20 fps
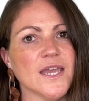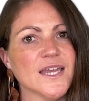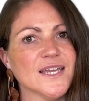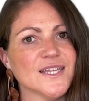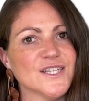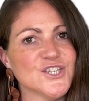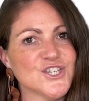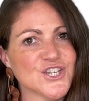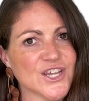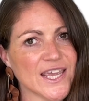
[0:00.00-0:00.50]

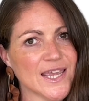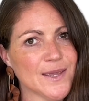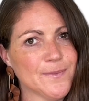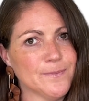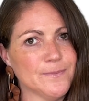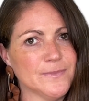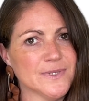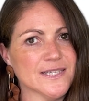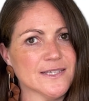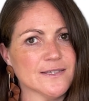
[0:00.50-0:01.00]

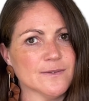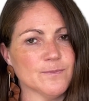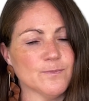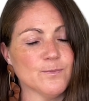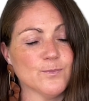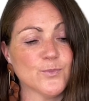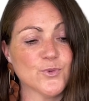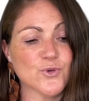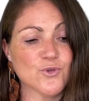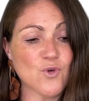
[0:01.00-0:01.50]
James
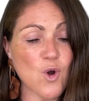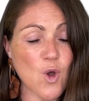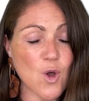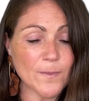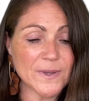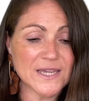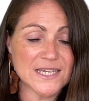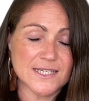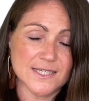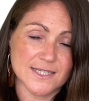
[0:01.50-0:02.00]

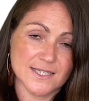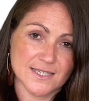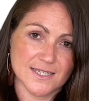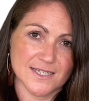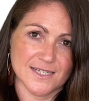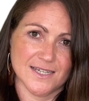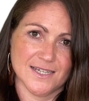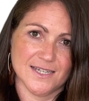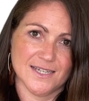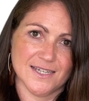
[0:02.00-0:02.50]
promised
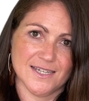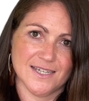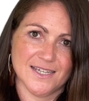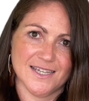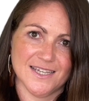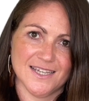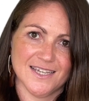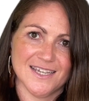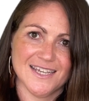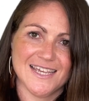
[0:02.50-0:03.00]

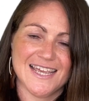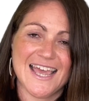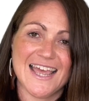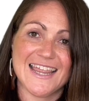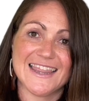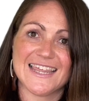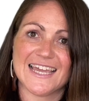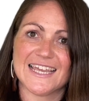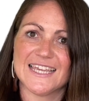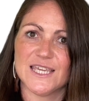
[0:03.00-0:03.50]

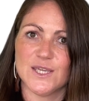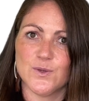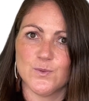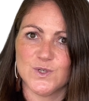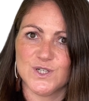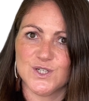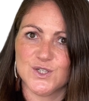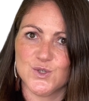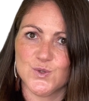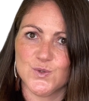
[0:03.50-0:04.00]
that he
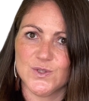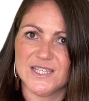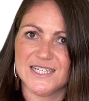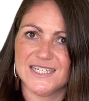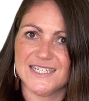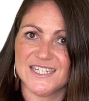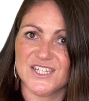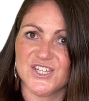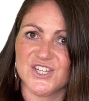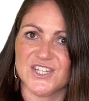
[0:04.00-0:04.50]
would do the
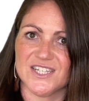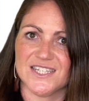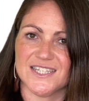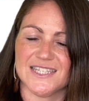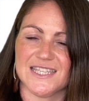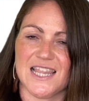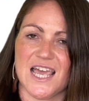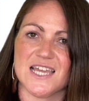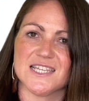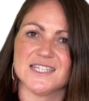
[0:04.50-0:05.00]
dishes
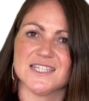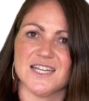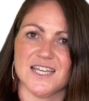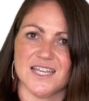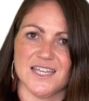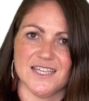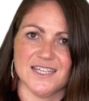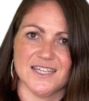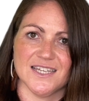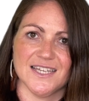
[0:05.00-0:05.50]
last
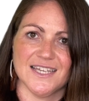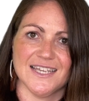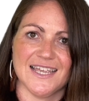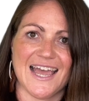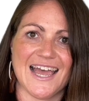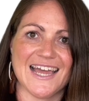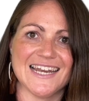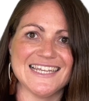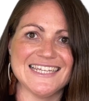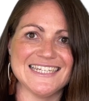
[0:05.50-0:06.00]
night
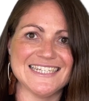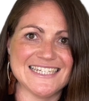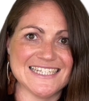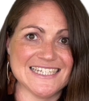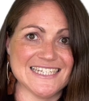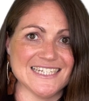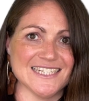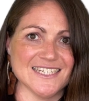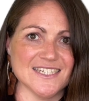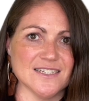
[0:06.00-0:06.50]
and he didn't.